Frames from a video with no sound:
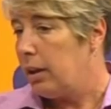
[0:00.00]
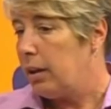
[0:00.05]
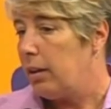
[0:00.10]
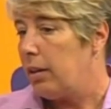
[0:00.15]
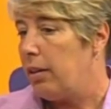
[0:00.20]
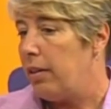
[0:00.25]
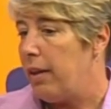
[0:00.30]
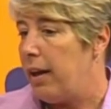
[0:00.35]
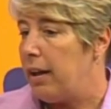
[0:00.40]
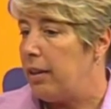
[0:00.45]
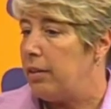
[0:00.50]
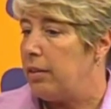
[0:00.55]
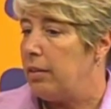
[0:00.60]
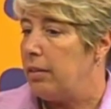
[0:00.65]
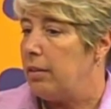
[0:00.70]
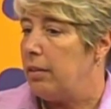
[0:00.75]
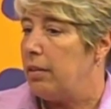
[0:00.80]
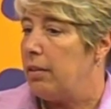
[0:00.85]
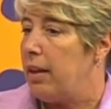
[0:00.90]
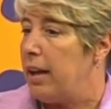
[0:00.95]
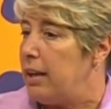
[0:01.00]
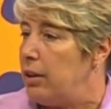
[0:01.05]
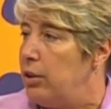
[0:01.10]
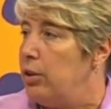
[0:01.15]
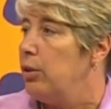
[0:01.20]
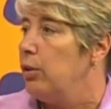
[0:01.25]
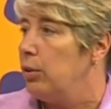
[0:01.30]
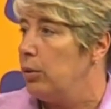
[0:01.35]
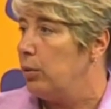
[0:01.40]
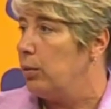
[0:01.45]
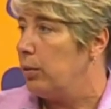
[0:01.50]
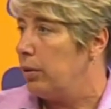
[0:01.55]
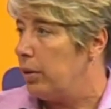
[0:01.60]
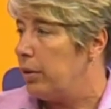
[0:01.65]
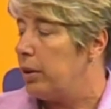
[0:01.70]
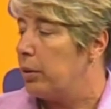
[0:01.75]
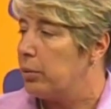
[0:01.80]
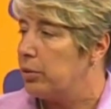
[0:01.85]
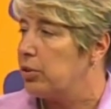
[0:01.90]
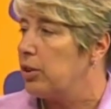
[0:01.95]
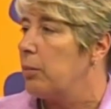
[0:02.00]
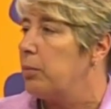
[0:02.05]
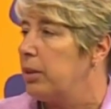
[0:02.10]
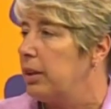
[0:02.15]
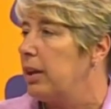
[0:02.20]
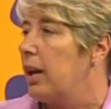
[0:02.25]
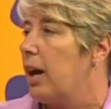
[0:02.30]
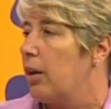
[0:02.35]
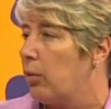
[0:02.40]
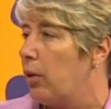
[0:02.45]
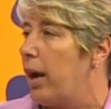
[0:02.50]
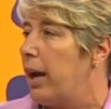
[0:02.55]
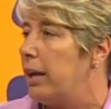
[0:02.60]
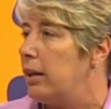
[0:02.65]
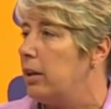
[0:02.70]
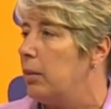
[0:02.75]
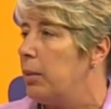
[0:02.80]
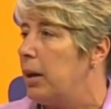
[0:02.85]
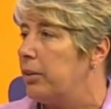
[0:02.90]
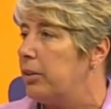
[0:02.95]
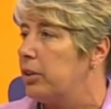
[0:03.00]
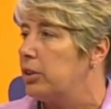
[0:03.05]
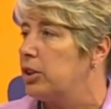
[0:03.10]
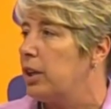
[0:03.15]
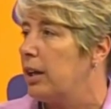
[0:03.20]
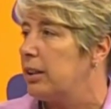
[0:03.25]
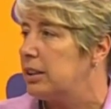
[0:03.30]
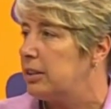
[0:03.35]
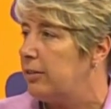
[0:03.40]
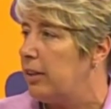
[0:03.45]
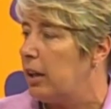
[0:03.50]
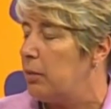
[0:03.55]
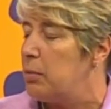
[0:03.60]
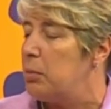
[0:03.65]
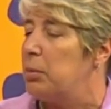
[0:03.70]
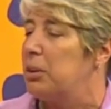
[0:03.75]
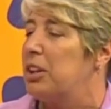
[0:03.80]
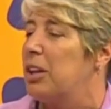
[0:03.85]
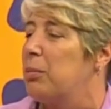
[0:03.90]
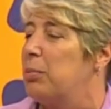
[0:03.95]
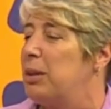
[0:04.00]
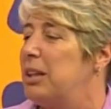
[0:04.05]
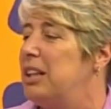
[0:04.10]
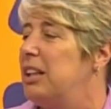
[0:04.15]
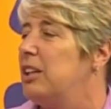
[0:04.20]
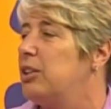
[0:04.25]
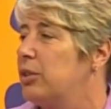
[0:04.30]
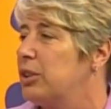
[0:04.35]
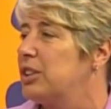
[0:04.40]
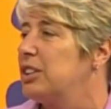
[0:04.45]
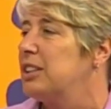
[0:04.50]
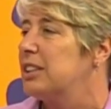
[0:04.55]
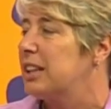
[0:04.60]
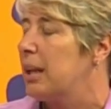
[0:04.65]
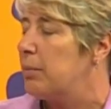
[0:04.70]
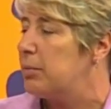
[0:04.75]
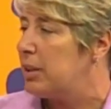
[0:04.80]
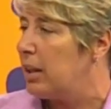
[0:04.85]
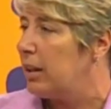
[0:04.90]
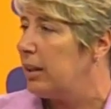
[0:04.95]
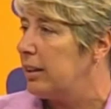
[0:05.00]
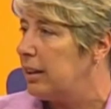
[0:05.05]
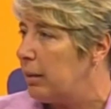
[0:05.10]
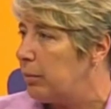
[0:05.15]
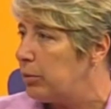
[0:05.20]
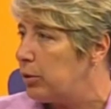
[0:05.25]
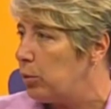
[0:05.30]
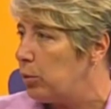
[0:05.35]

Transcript: that they knew there was something not right about their child's development, but their pediatricians kept telling them to